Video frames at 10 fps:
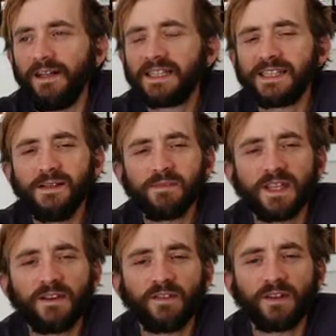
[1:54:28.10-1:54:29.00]
it seems
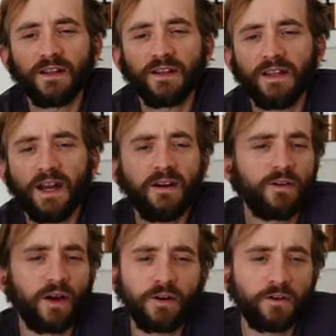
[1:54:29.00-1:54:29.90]
like, and
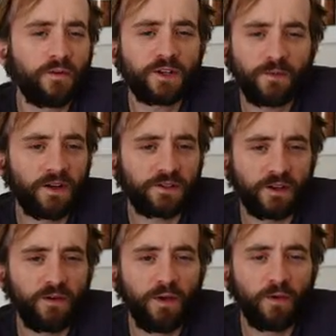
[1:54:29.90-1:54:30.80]
I don't know much about it,
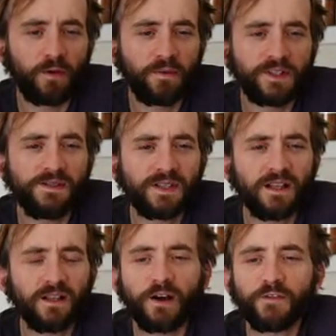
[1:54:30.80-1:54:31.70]
so I could be wrong, but it seems
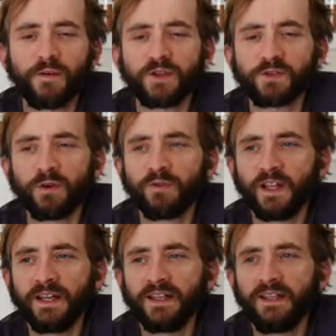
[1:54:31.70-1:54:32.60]
like a lot of them are sort of
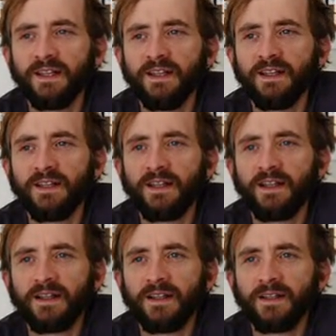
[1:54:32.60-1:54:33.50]
like,
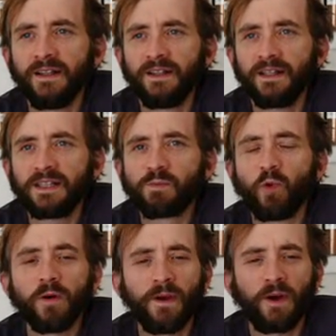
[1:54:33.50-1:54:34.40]
it's
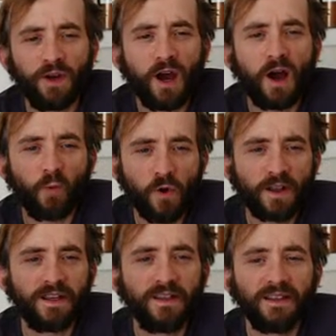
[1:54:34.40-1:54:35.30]
more about not
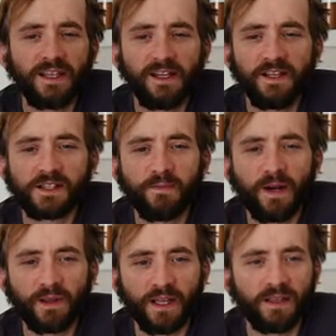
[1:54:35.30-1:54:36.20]
working than it is
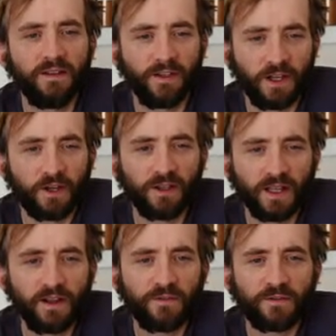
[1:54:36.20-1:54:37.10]
about like living a good
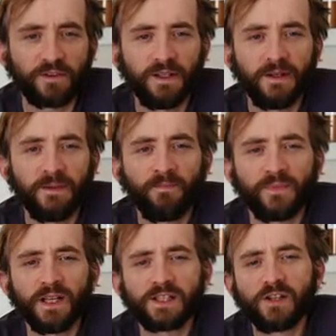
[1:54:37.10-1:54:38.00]
life.
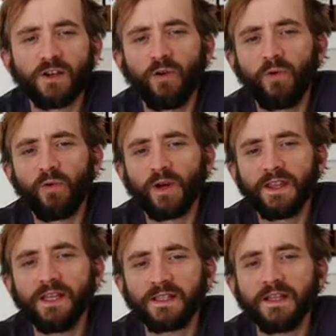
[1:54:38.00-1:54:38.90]
And so I
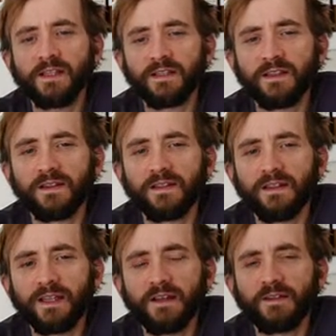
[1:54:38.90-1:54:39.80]
think
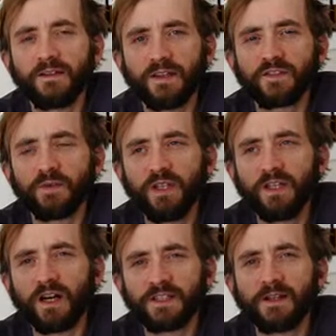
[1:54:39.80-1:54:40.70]
they have some
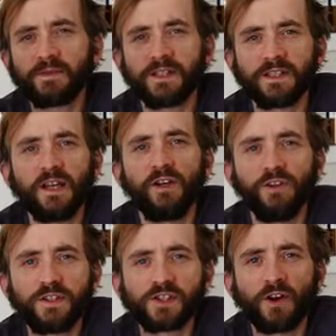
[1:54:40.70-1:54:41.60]
good concepts, and it's like a
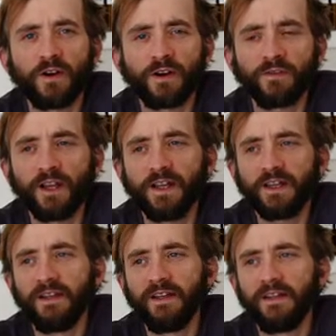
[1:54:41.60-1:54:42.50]
good start of
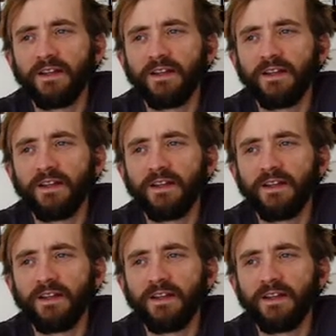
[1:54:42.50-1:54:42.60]
like,